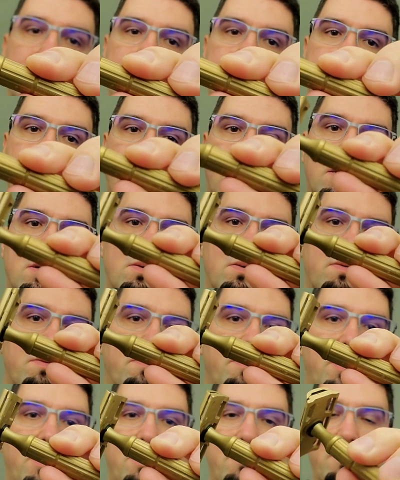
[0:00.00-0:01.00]
This
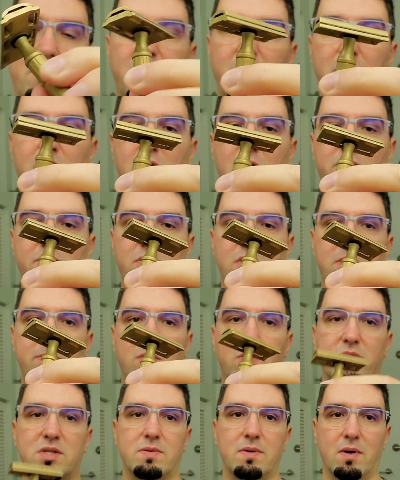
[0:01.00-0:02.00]
handle, very
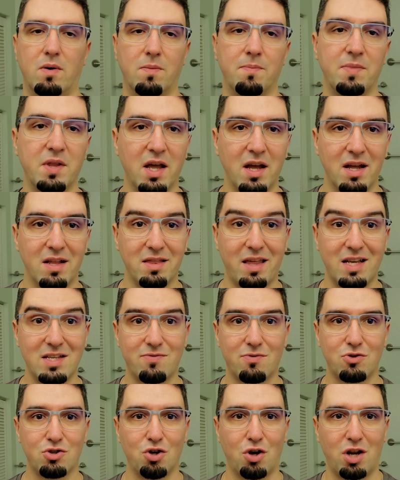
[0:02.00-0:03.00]
comfortable as well.
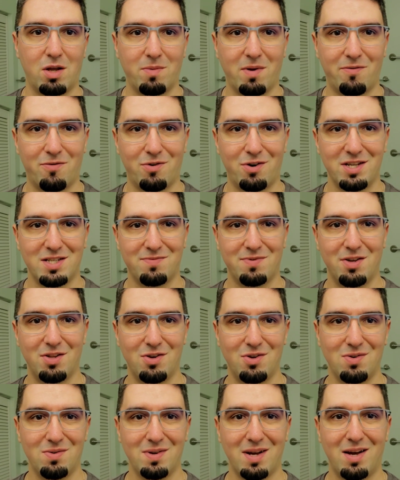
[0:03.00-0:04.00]
Thanks for joining me for this
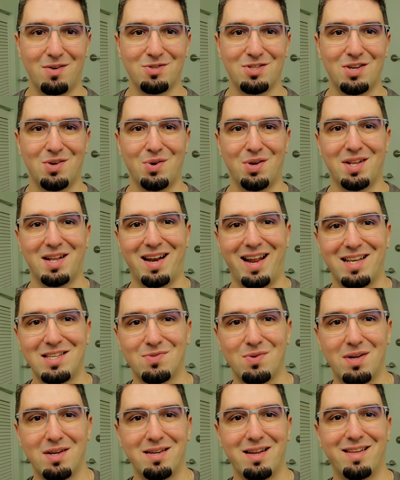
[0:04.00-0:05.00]
video. I'll see you in the
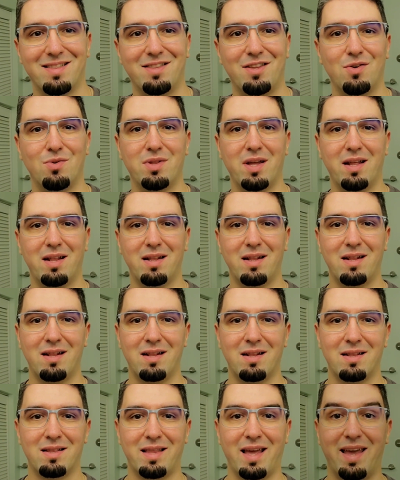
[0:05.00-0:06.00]
next one. Until then,
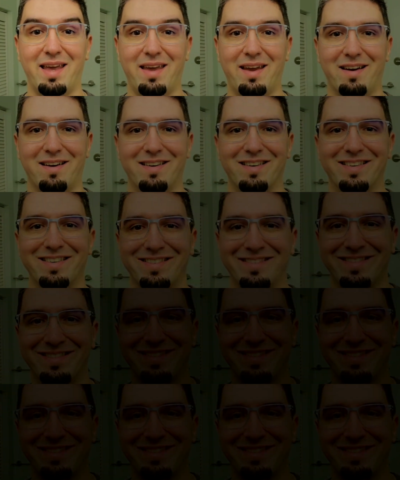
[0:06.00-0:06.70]
take care.